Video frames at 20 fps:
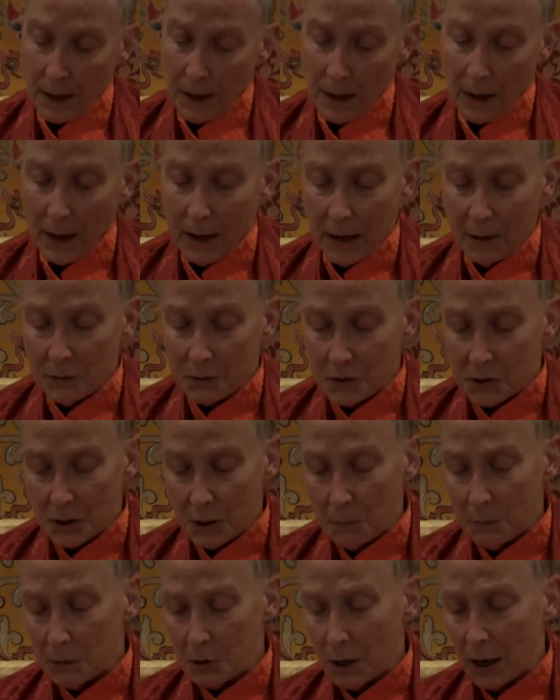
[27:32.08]
"I have
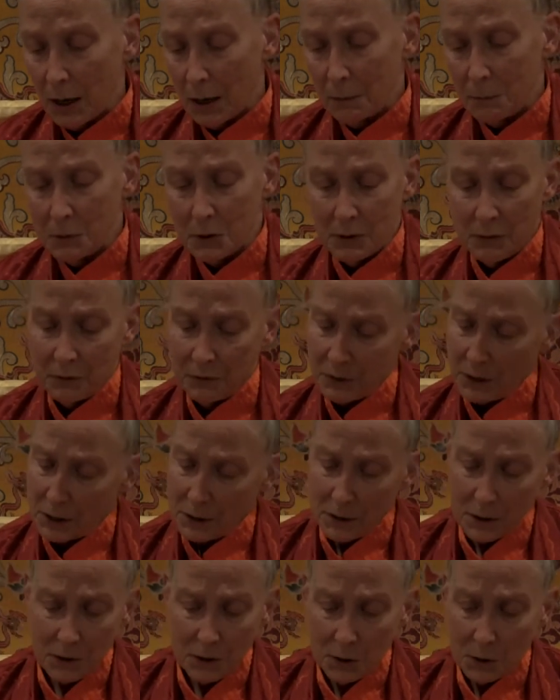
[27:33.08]
sometimes
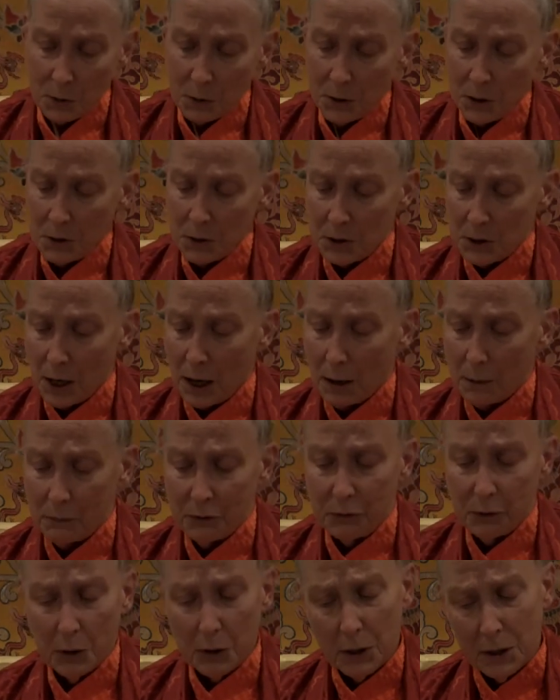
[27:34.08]
offended you," he sobbed.
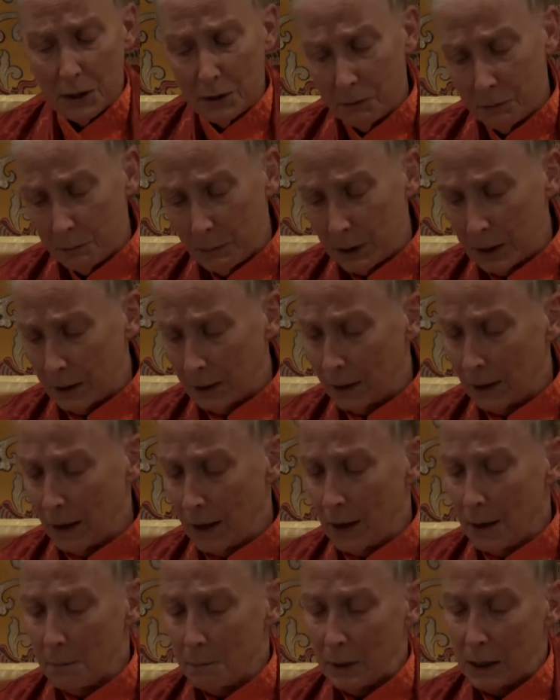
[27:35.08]
"Forgive me,
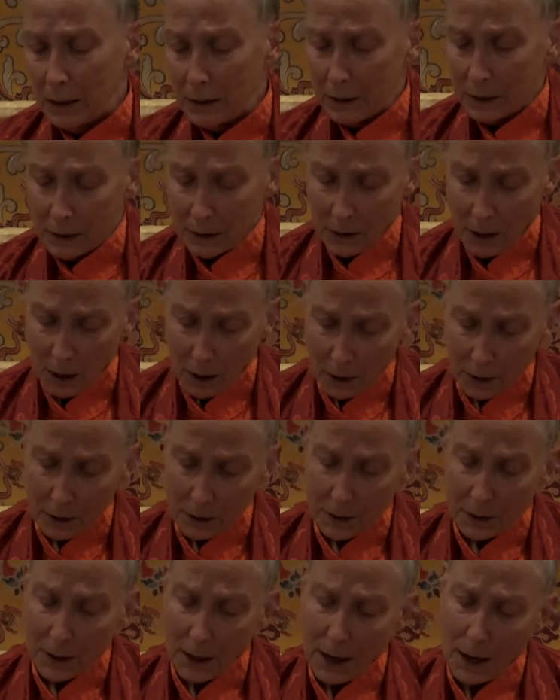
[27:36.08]
my little heart.
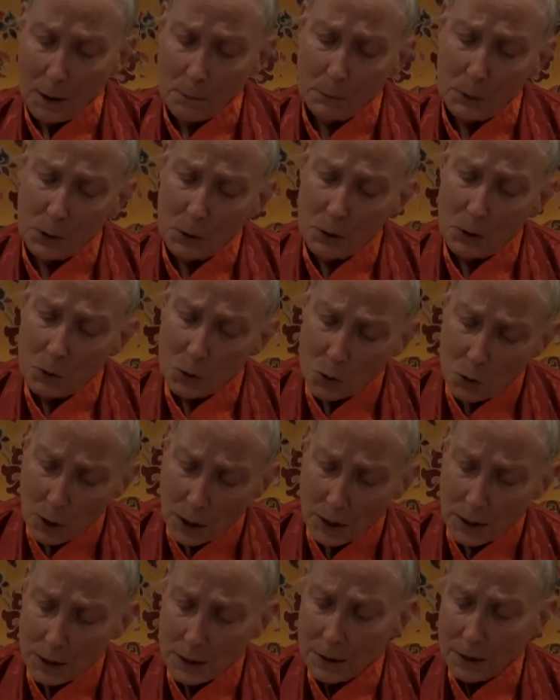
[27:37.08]
It happened in
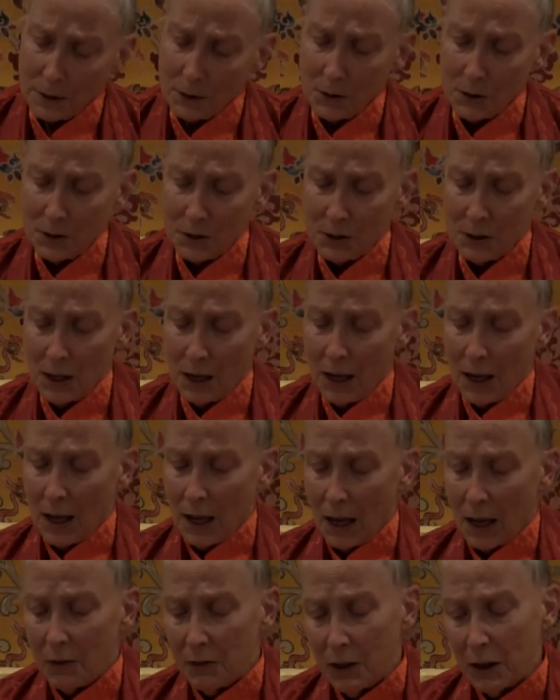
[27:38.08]
drunkenness,
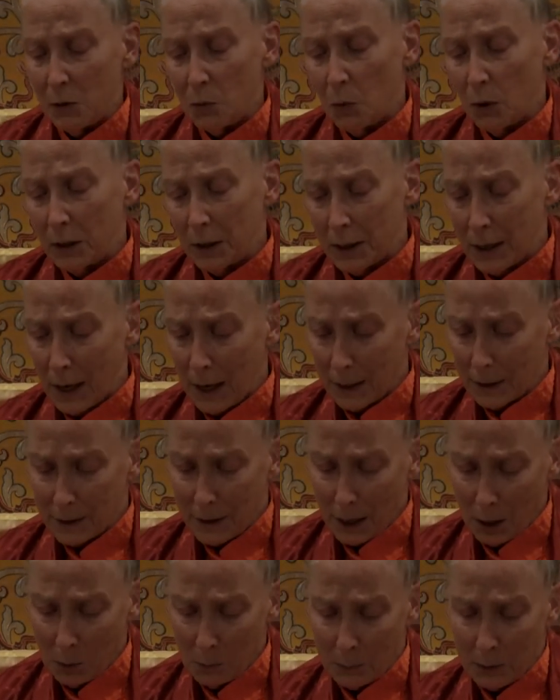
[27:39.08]
and then one can't
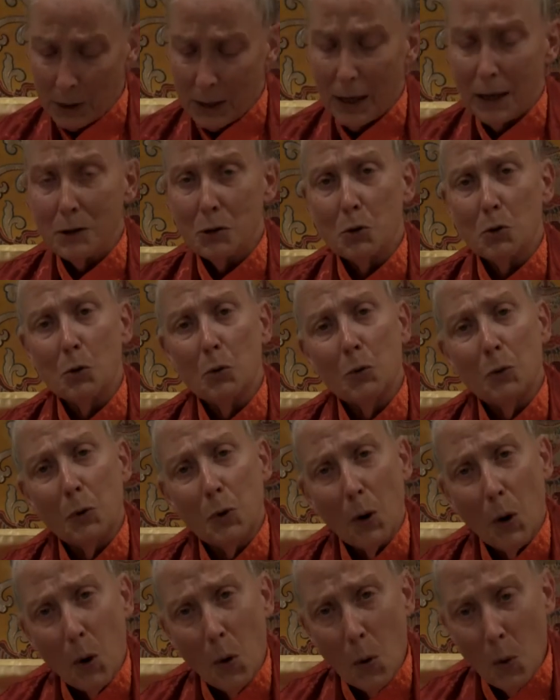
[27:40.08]
help it, as you
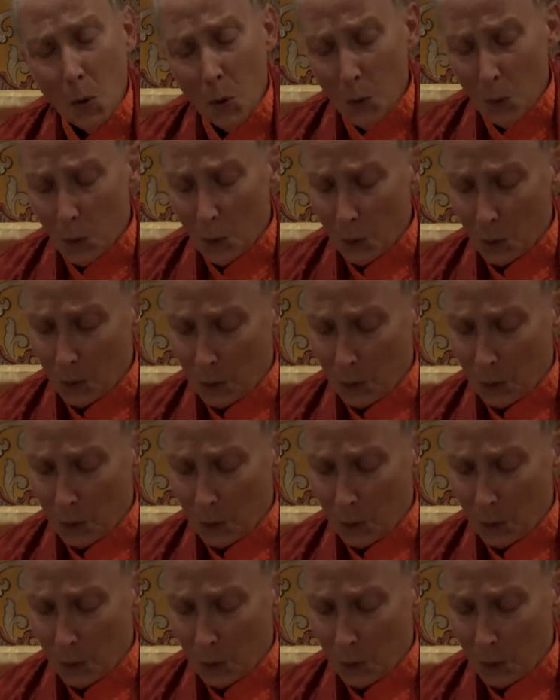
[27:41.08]
know.